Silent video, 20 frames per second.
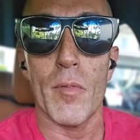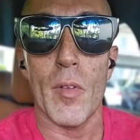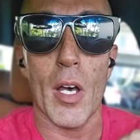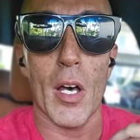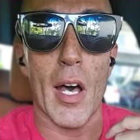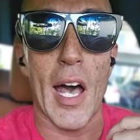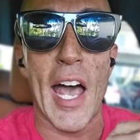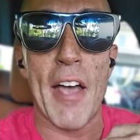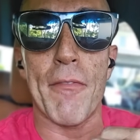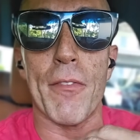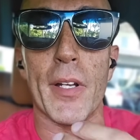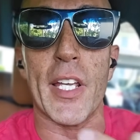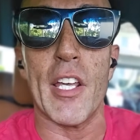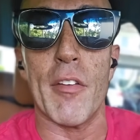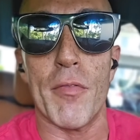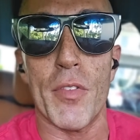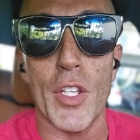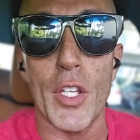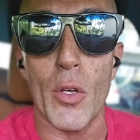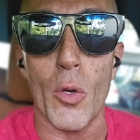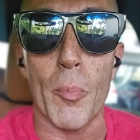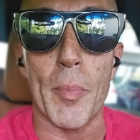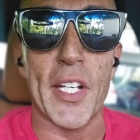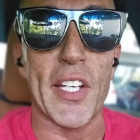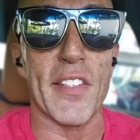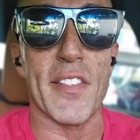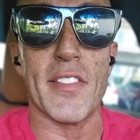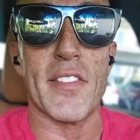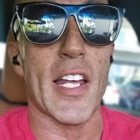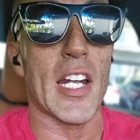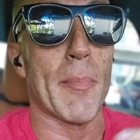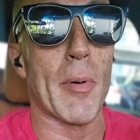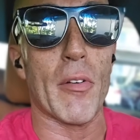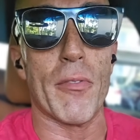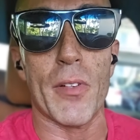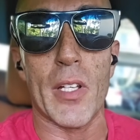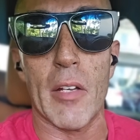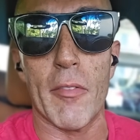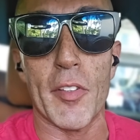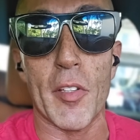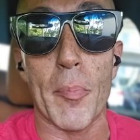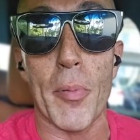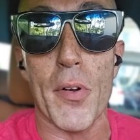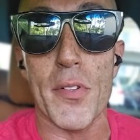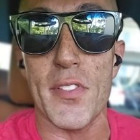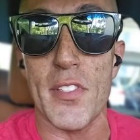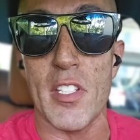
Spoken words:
I forgive you, because it's not about forgiving the person,